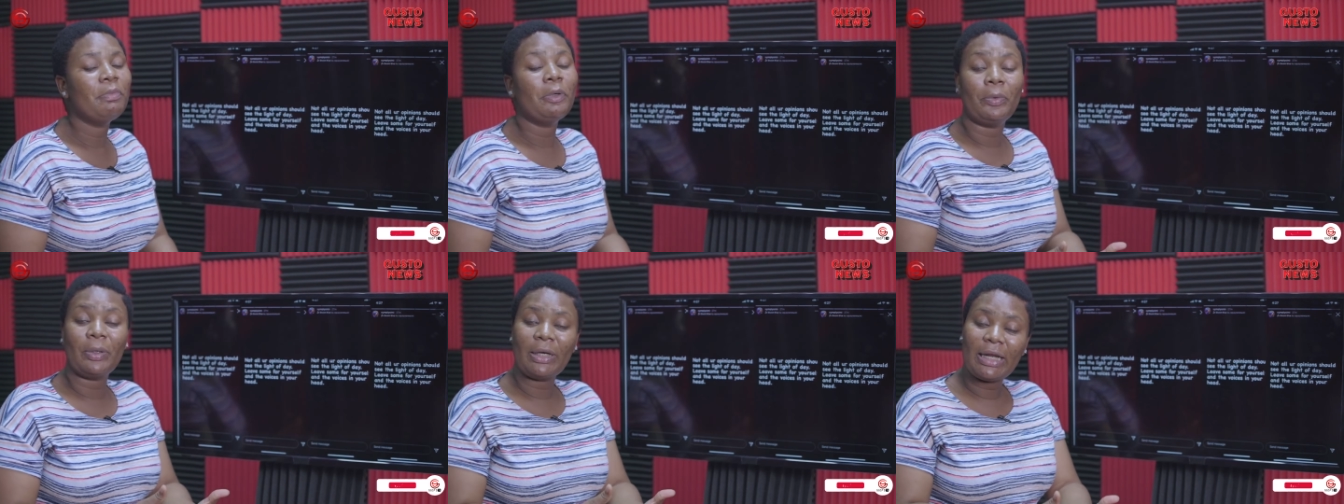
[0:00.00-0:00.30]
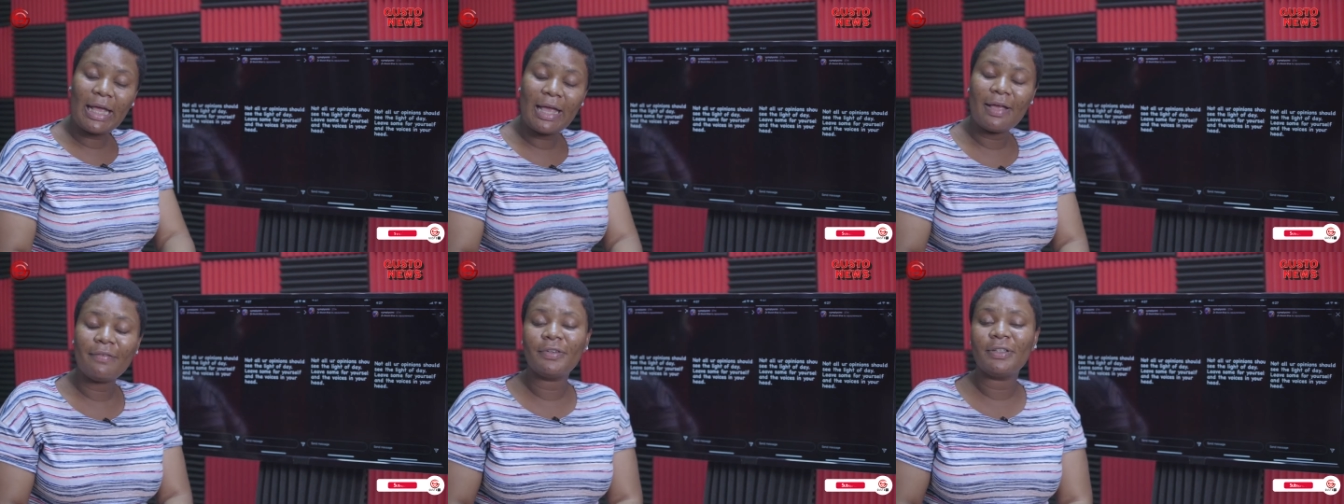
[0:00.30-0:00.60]
But
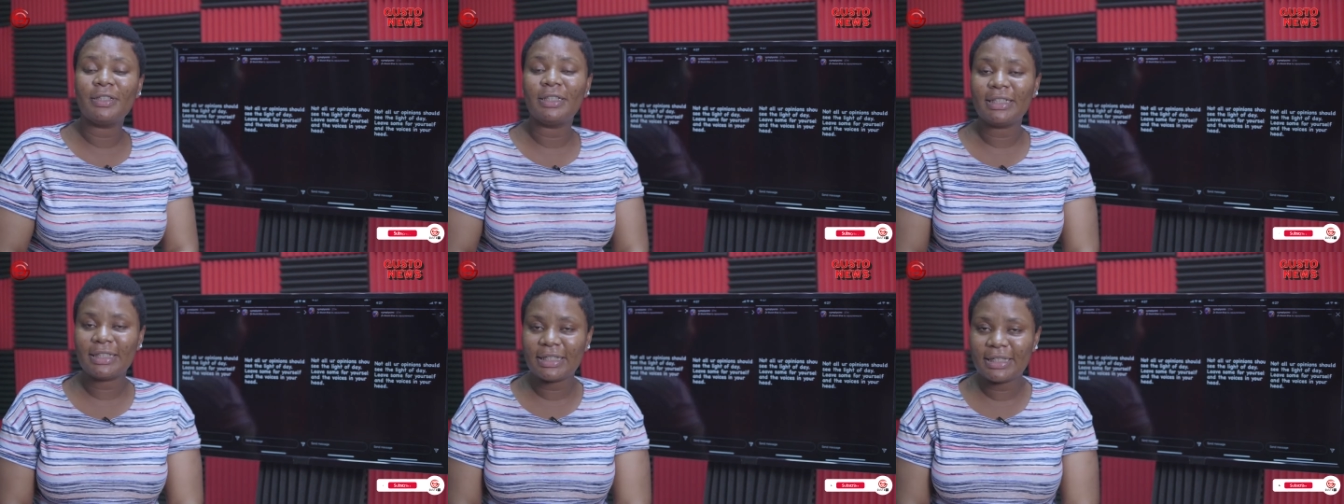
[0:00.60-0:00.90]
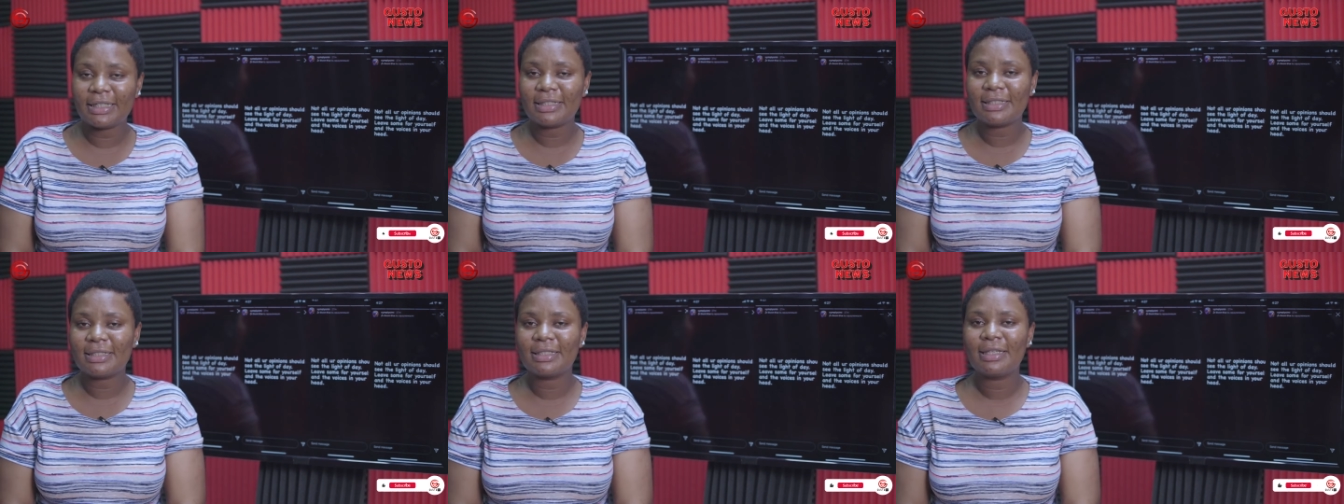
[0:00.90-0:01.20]
whatever it
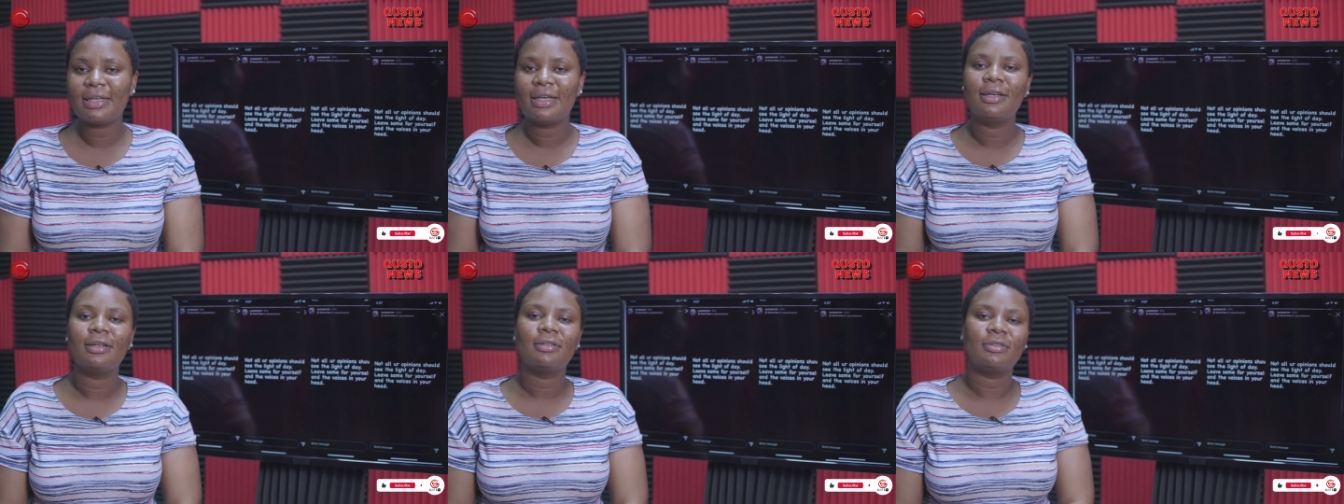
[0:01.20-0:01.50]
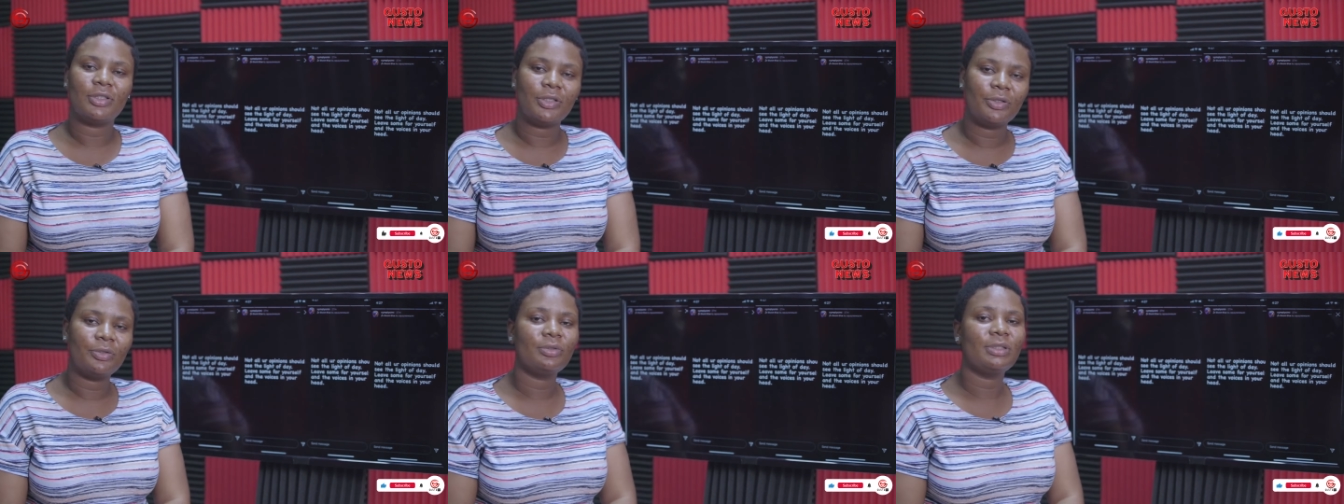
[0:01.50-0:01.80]
is,
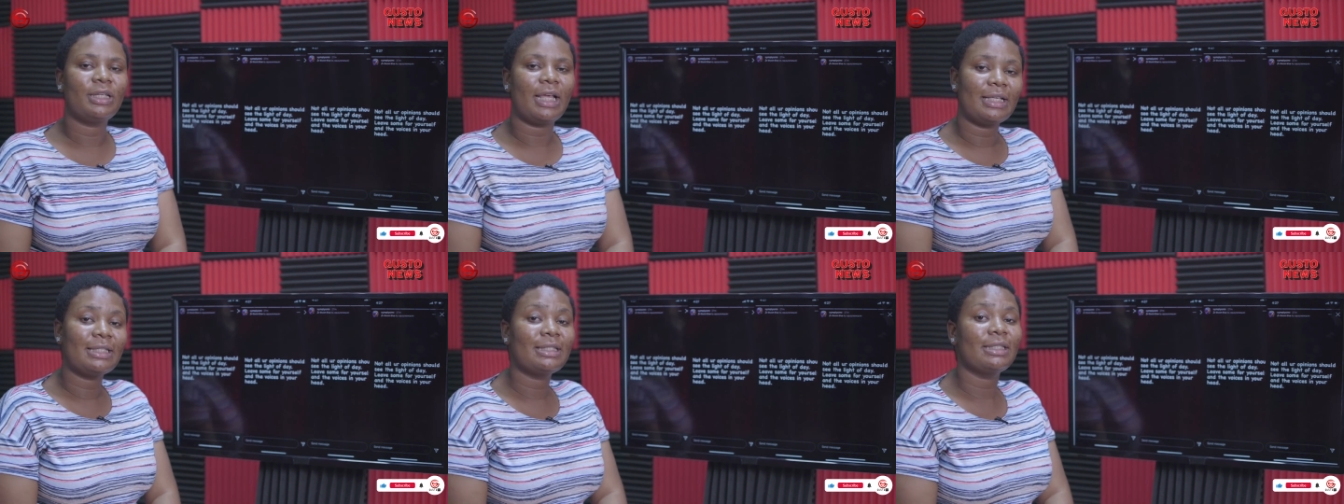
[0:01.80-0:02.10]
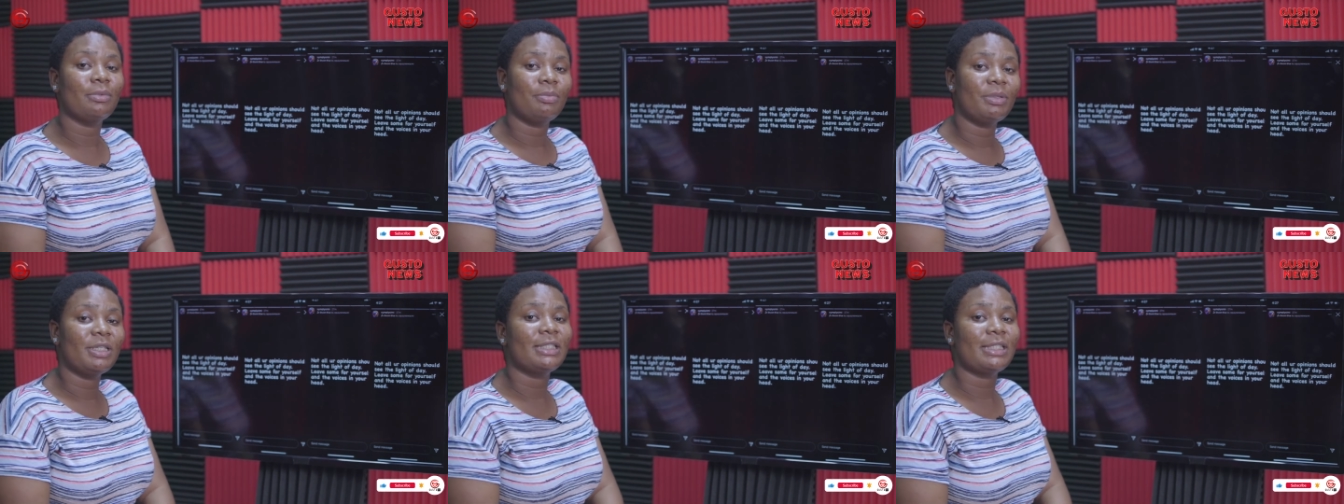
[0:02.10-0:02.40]
you know,
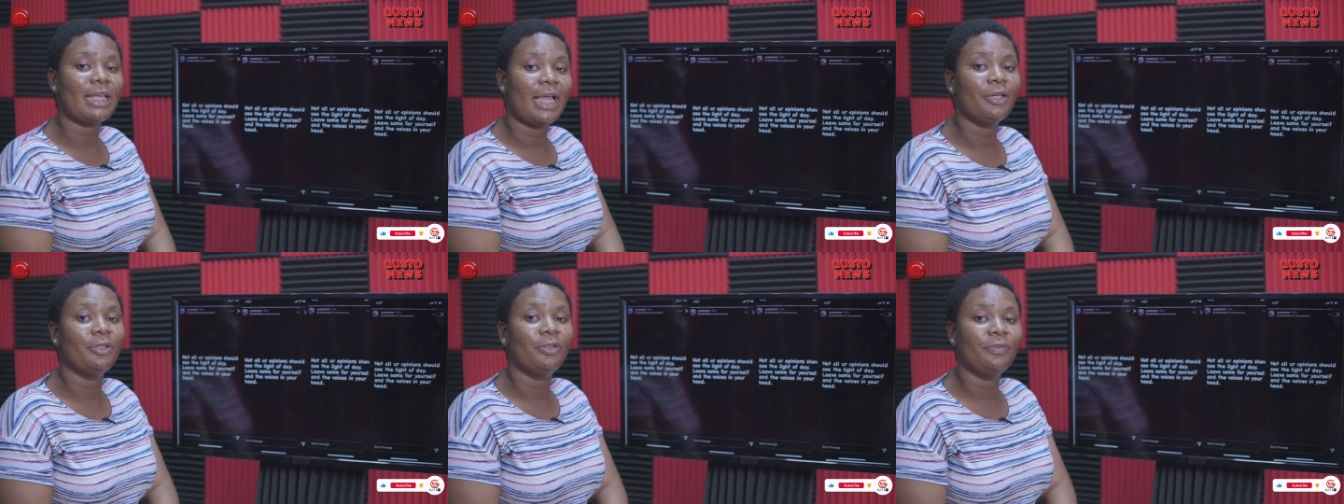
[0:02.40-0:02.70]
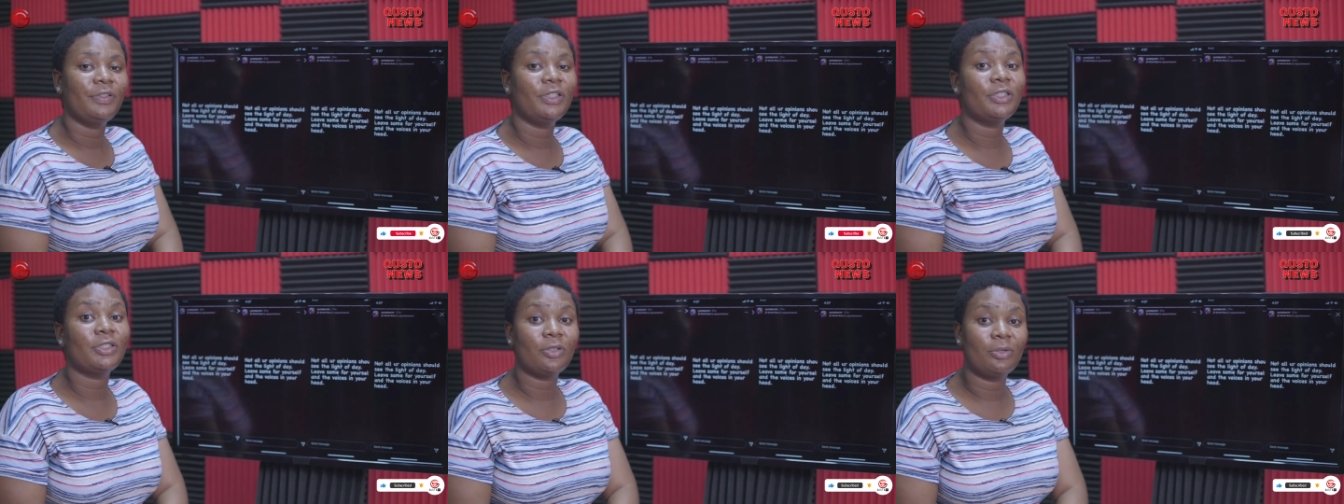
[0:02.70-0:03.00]
the me side of it.